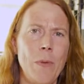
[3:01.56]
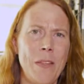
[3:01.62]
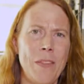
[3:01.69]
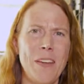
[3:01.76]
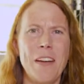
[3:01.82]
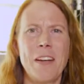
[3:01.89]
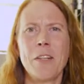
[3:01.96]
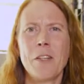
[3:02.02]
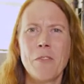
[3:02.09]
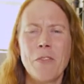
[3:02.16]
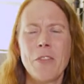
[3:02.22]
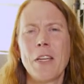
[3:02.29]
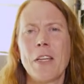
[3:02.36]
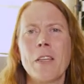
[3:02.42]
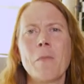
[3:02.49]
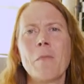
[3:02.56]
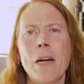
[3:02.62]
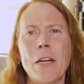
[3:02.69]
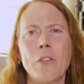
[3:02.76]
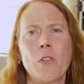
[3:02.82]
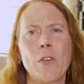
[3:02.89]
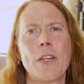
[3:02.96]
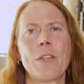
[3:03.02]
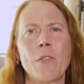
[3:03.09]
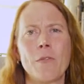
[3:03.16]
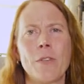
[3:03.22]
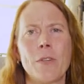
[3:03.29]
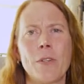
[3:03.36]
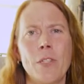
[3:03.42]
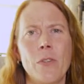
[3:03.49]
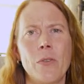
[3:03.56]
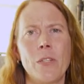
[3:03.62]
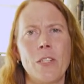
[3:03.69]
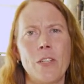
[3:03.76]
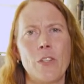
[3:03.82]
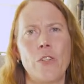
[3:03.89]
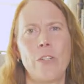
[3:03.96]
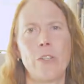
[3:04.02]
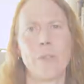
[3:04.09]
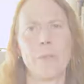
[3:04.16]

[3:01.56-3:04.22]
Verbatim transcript: be the kind of thing that might transfer into a tissue.